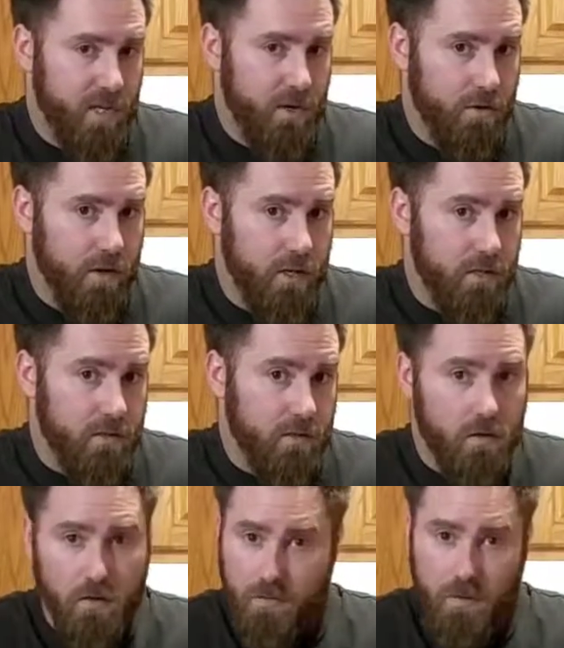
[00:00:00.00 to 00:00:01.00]
Dinner
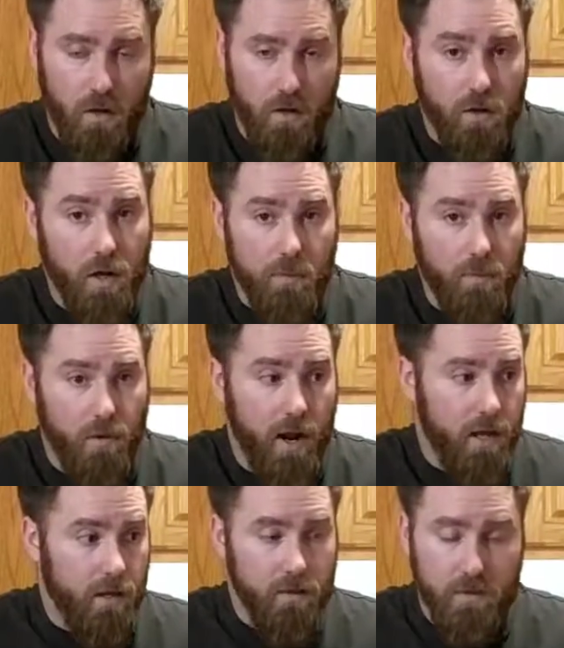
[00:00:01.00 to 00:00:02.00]
is going to be
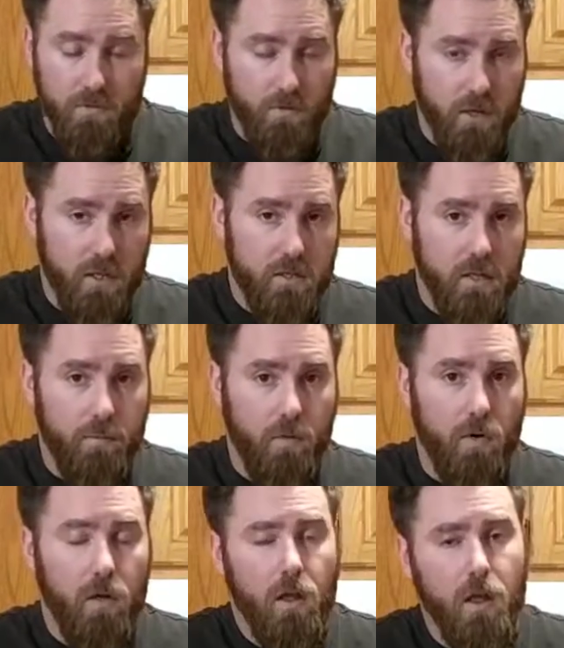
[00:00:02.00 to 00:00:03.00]
ready. It's really
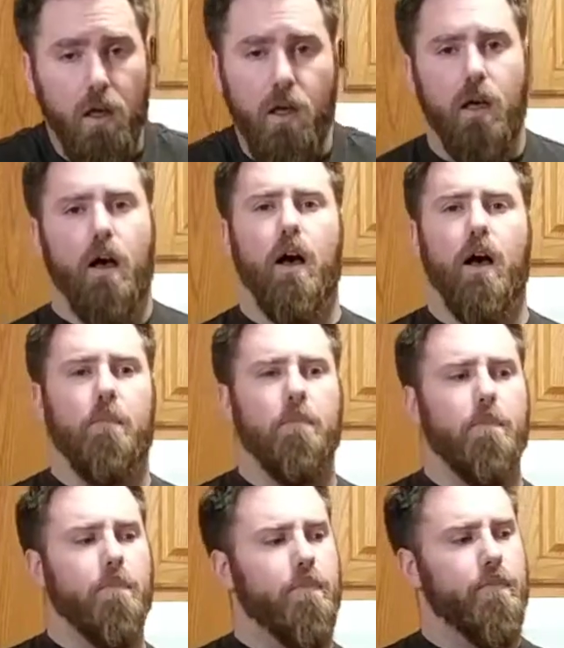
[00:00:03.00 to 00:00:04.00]
simple.
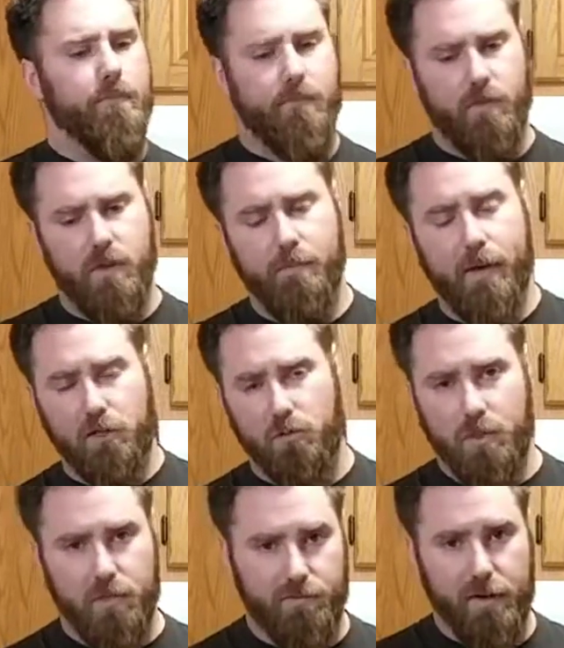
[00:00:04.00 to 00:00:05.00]
The
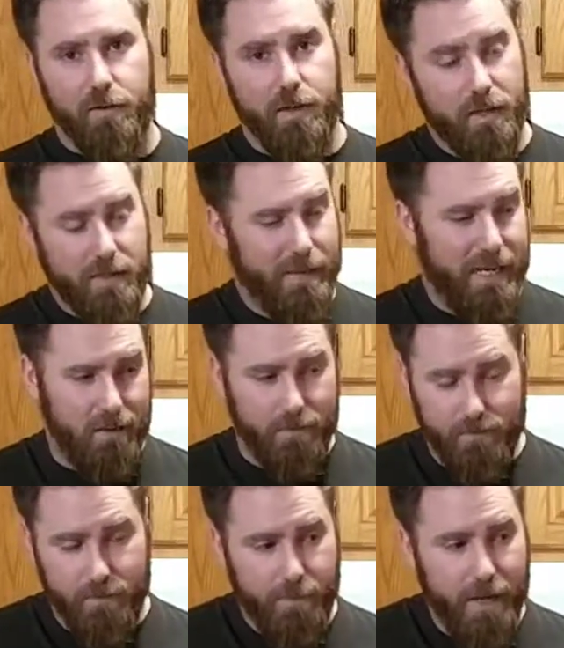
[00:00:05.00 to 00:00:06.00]
measurements for everything, it's
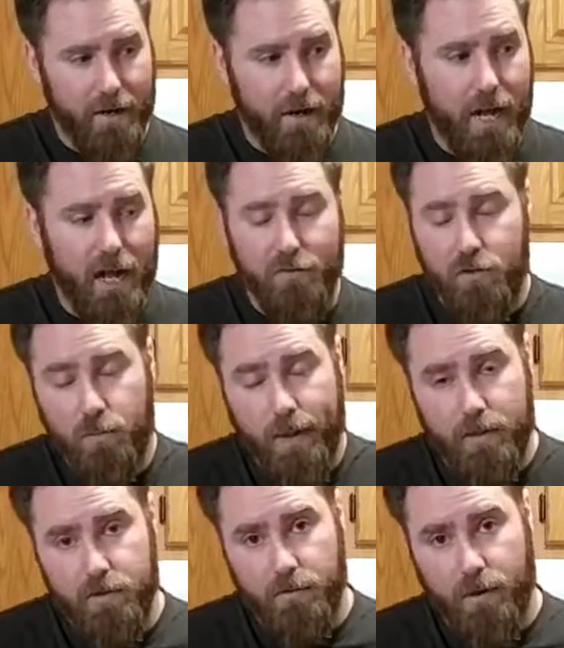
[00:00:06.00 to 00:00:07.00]
about 1.5 pounds, 2
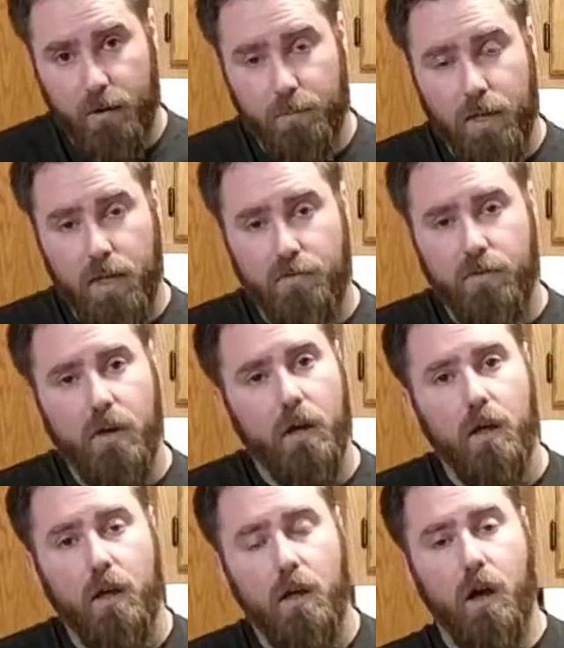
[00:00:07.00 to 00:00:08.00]
pounds of ground beef,
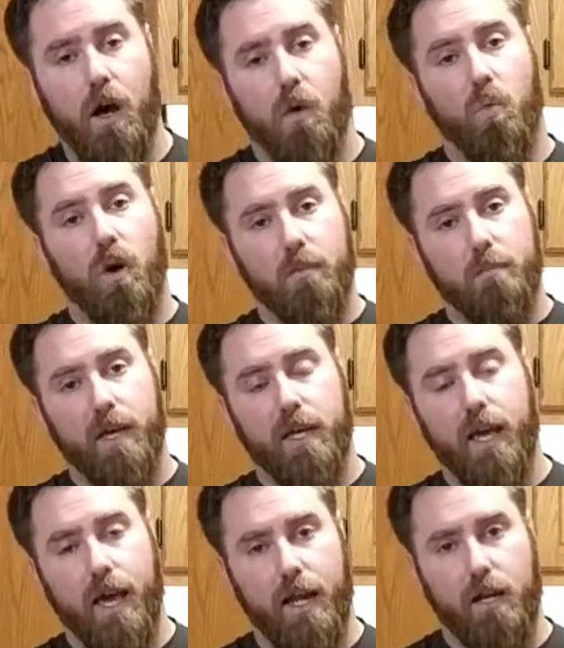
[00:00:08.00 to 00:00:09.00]
1
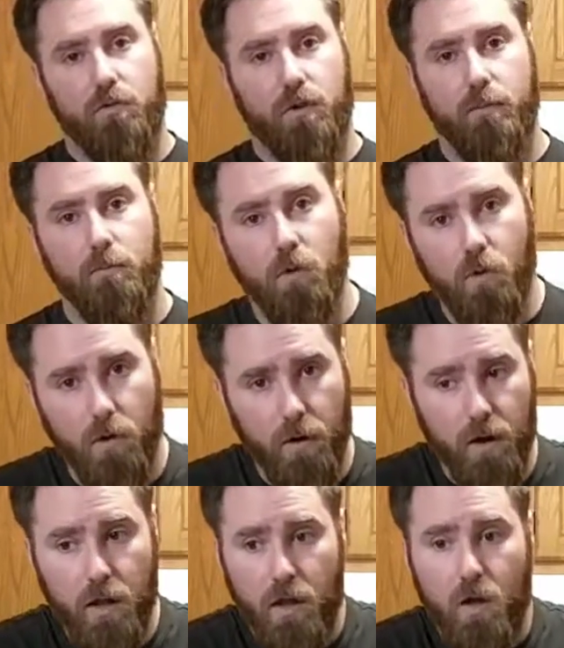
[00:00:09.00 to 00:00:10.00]
big can of creamed
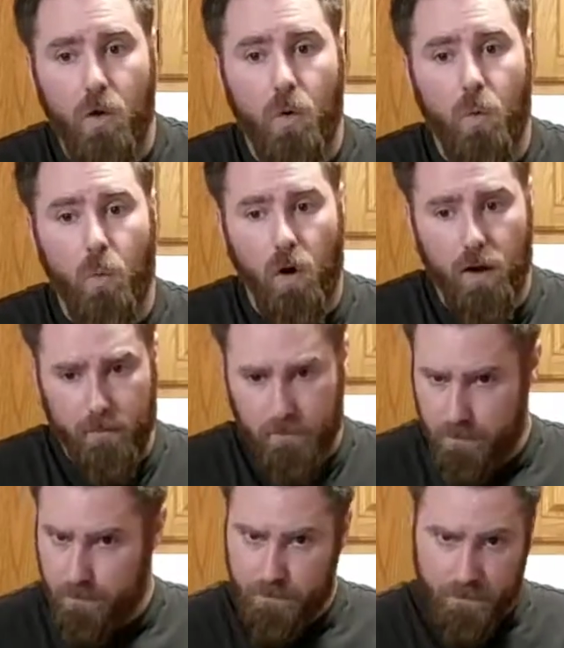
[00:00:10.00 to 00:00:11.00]
corn,
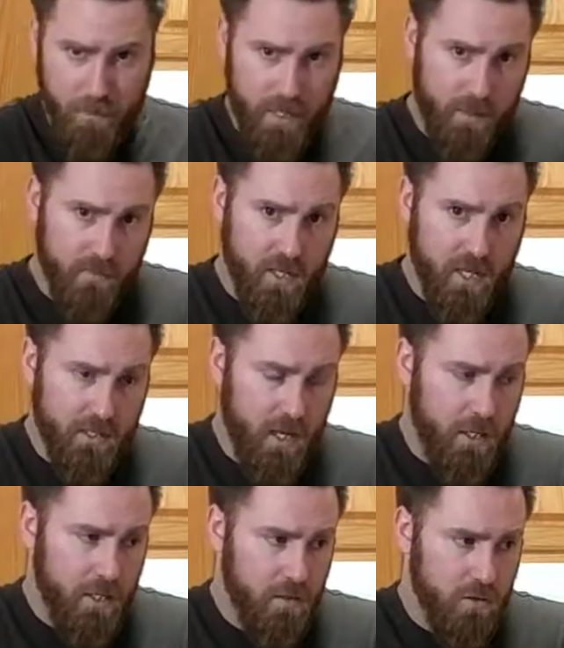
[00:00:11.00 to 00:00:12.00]
1 medium-sized
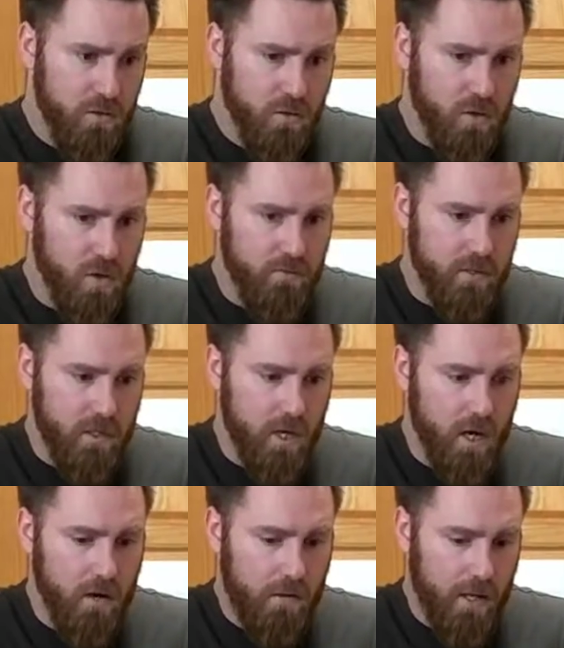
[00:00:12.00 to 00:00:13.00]
onion, 2 cloves of
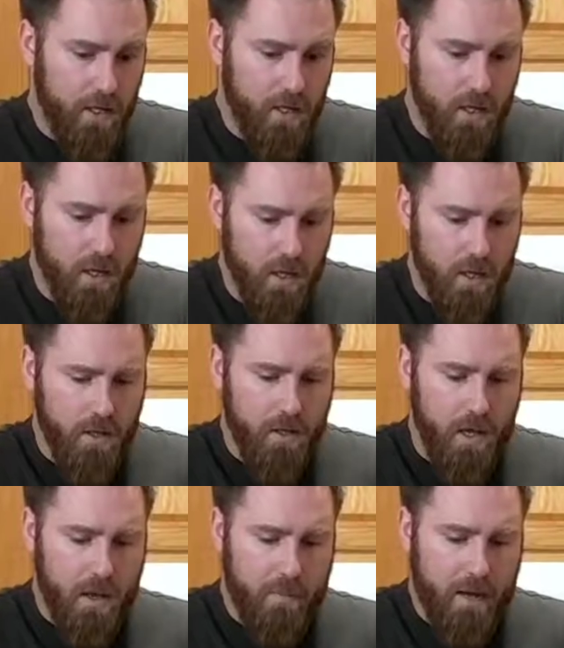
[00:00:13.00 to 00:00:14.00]
garlic,
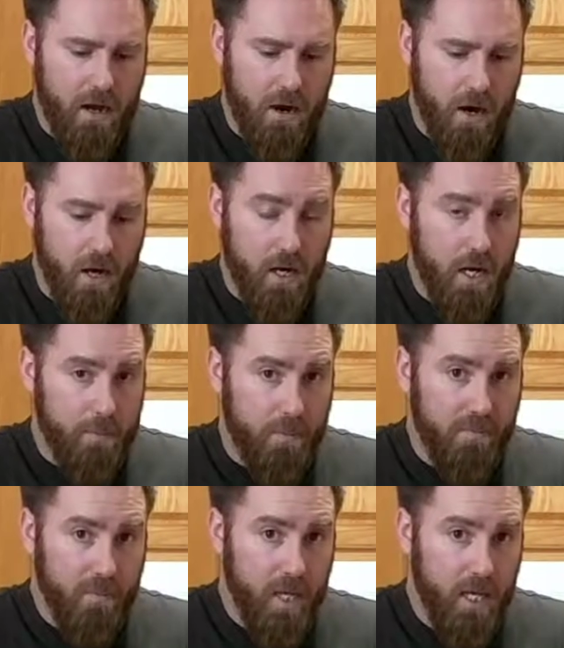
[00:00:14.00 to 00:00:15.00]
about a cup
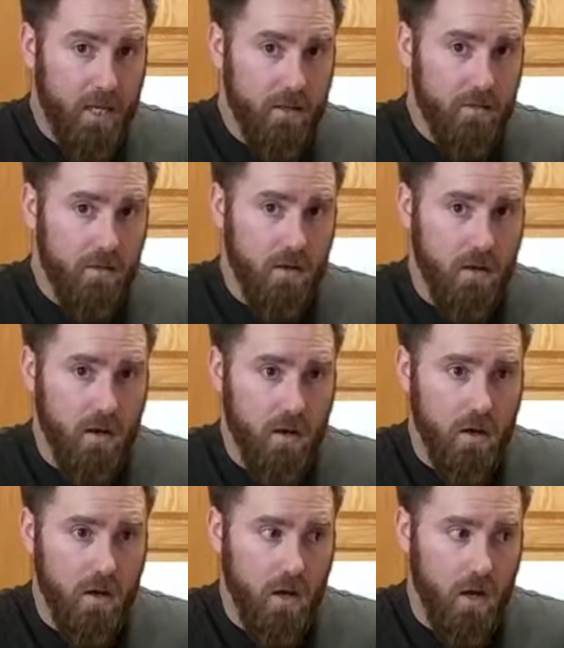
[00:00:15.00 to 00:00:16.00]
of peas,
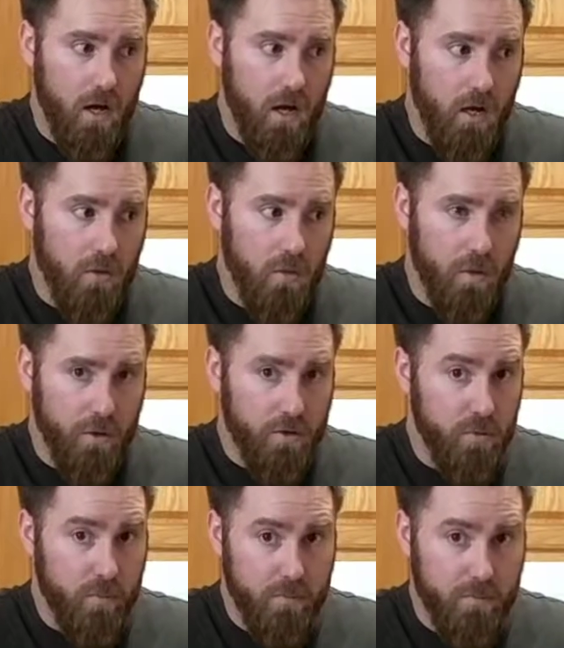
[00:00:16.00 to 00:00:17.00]
1 or
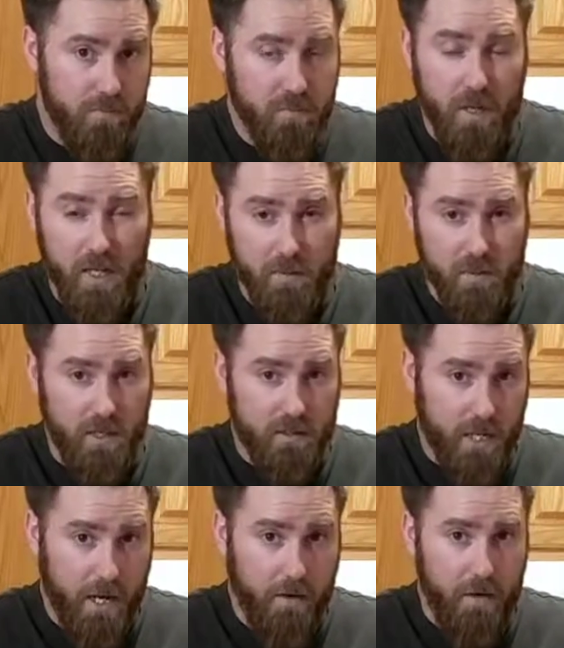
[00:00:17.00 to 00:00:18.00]
2
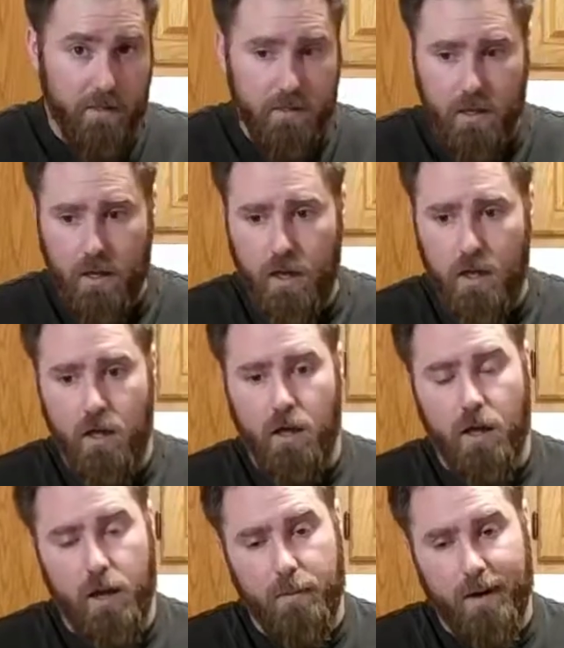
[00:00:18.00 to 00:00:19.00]
medium-sized carrots,
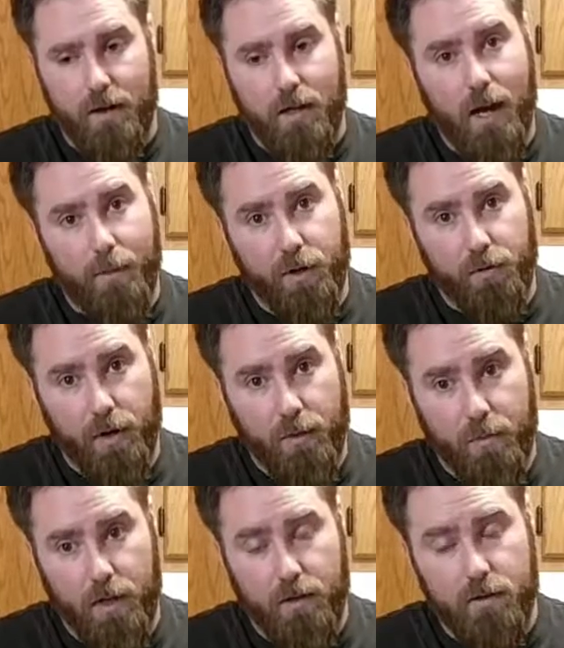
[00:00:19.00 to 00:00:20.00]
and about a cup of
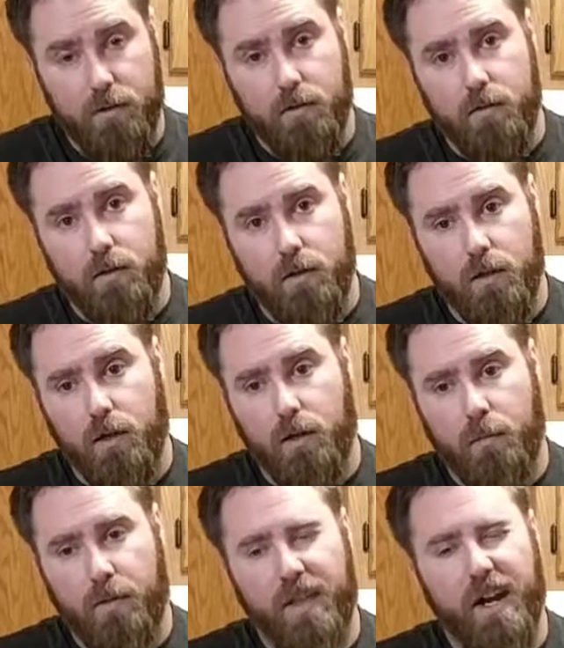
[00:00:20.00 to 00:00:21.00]
green beans.
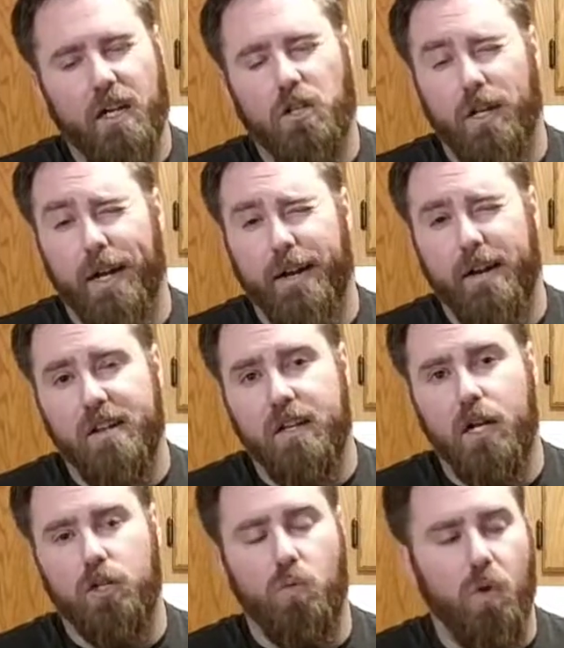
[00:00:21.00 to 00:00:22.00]
And then I just added a
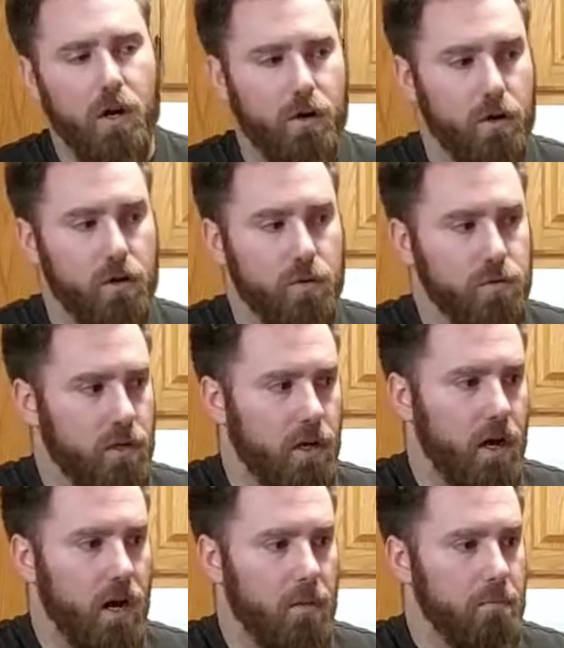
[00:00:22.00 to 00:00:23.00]
touch of water to
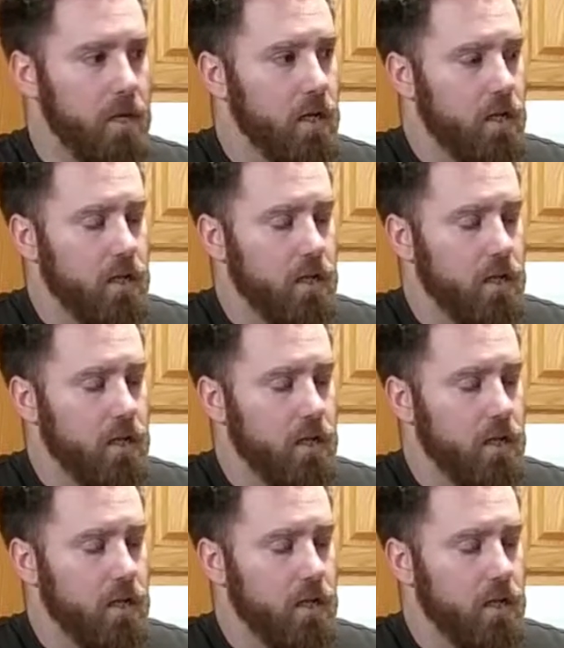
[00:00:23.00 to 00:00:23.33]
loosen it up.